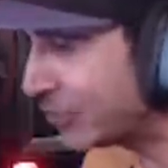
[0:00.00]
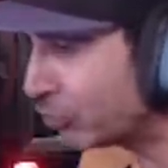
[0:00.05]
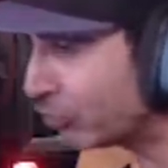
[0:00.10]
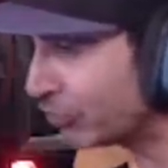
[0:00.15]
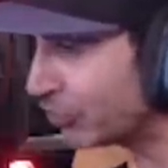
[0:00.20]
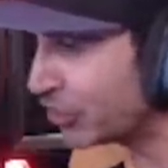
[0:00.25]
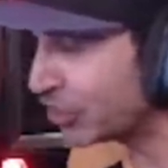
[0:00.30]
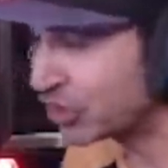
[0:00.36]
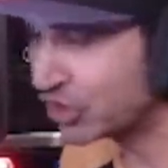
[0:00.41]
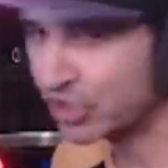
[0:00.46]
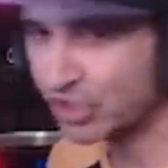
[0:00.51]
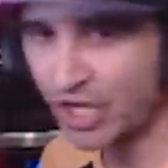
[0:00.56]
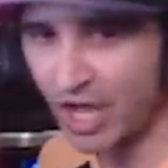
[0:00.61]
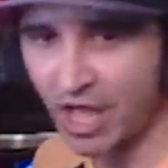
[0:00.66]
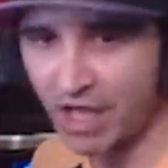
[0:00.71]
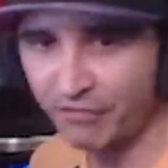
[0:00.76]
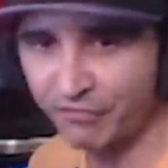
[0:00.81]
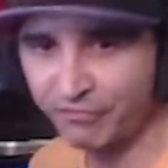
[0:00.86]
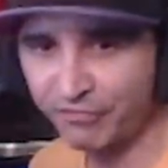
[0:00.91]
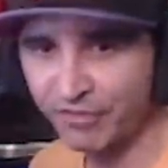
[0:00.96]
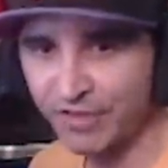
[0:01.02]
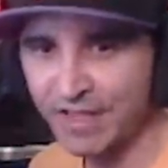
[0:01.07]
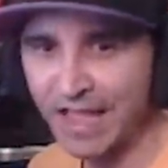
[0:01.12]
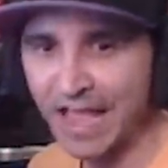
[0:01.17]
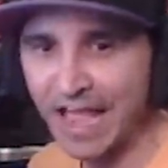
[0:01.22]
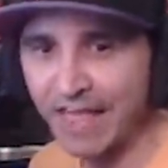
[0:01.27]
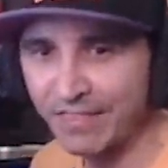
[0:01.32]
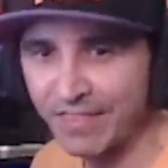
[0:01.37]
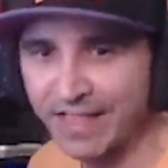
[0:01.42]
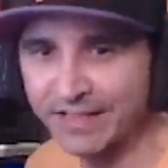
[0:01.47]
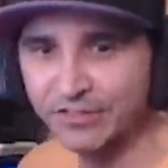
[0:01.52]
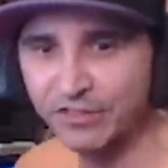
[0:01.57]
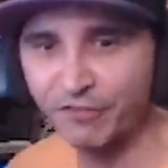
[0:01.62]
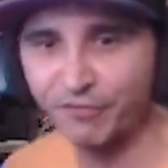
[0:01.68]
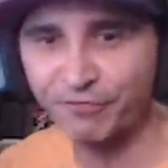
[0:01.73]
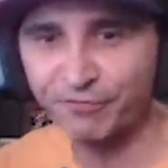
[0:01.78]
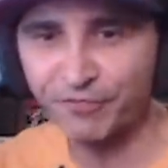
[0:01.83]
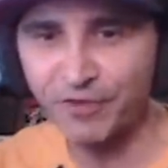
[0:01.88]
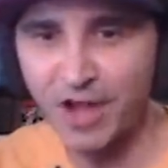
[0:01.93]
doing the stuff and like
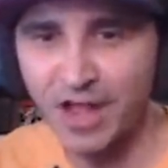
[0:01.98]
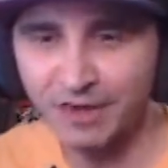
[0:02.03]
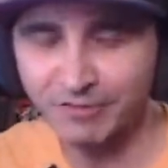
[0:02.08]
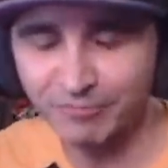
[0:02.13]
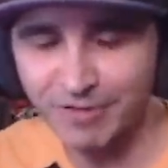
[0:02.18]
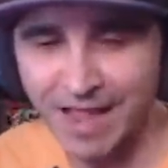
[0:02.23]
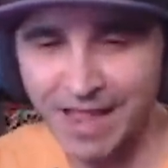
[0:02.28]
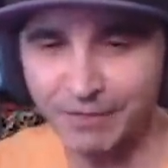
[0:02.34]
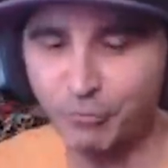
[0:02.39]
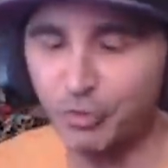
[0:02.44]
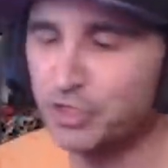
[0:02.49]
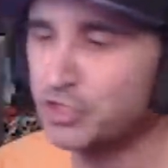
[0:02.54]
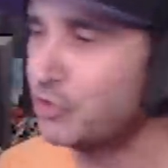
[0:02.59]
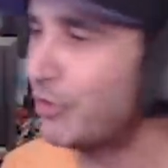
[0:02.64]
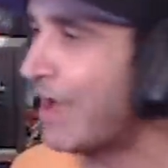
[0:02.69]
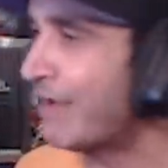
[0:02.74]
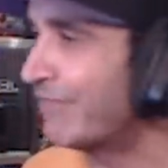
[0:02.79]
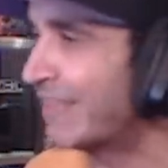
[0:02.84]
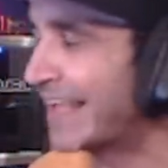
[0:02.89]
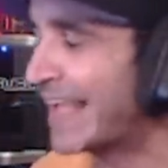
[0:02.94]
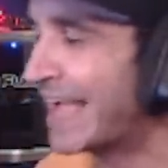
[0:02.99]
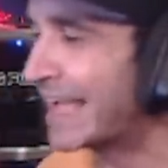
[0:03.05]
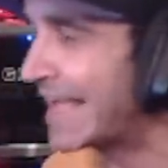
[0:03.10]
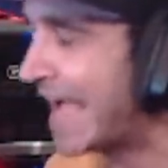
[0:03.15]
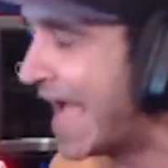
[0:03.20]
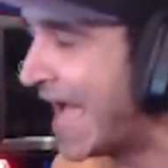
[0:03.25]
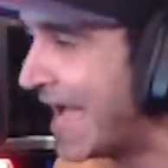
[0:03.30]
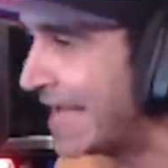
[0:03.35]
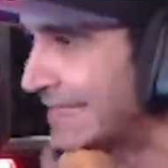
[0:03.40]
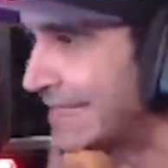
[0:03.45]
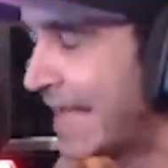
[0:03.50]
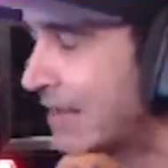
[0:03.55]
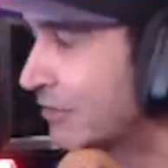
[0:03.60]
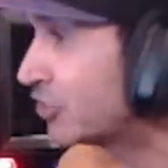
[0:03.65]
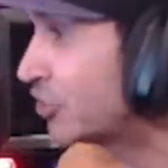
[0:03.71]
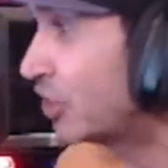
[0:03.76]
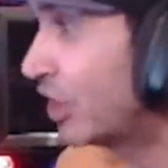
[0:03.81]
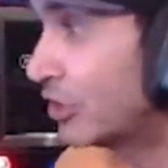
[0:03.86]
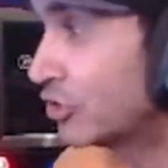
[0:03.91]
the front, right? Wouldn't you have like a guy
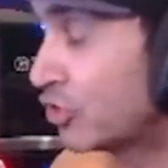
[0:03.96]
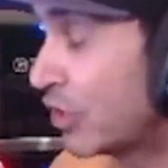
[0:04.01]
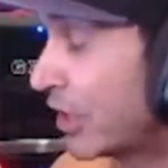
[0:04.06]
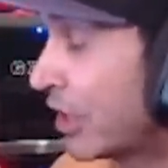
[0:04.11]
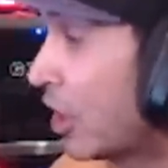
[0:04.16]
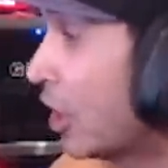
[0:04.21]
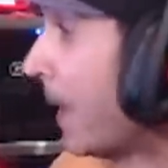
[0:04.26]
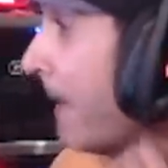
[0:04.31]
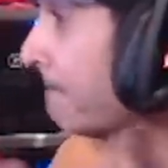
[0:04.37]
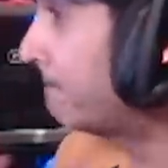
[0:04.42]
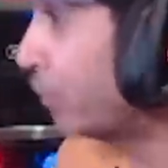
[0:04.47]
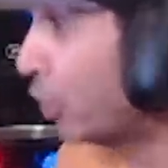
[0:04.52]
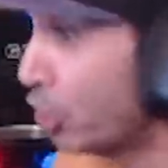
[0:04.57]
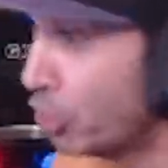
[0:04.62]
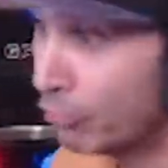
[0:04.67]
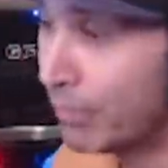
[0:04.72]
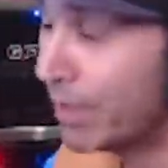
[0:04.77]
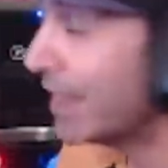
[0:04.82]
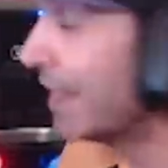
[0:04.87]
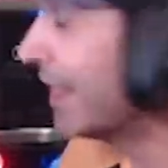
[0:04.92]
downstairs like, boom,